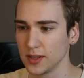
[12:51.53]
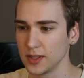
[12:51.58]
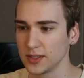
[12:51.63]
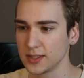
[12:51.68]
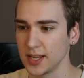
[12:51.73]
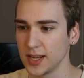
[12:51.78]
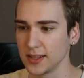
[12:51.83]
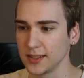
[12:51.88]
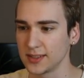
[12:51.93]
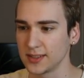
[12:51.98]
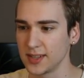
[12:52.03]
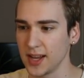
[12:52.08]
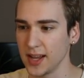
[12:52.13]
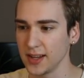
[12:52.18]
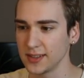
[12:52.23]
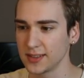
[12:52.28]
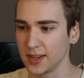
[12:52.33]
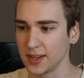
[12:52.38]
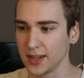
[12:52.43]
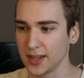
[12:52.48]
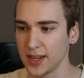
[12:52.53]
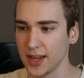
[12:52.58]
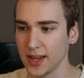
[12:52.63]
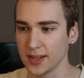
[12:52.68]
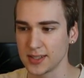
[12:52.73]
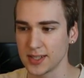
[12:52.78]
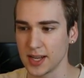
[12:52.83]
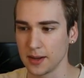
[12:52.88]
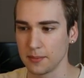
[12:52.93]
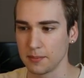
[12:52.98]
Takes, and he can't
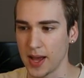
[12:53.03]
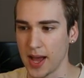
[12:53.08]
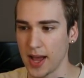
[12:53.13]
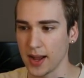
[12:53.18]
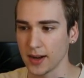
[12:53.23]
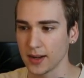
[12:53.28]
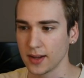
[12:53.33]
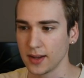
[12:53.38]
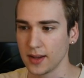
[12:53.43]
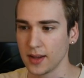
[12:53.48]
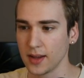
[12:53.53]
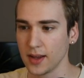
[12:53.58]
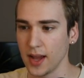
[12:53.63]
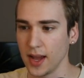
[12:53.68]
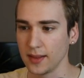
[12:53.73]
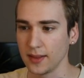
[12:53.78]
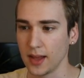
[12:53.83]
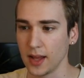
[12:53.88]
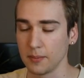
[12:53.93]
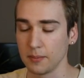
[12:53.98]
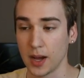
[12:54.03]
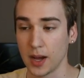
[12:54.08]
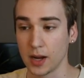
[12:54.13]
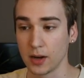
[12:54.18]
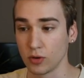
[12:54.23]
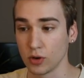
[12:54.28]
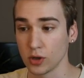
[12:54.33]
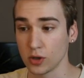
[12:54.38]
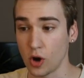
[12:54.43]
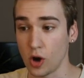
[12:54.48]
take back. And then my
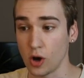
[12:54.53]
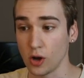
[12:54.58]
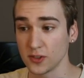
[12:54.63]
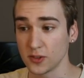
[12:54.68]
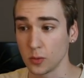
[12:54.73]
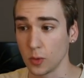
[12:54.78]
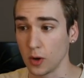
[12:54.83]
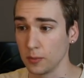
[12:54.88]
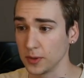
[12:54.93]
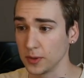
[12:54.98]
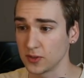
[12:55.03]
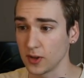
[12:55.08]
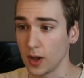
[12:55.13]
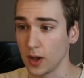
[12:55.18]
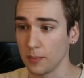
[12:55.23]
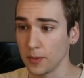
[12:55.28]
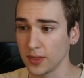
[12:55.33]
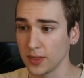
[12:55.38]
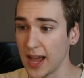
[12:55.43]
rook also opens up.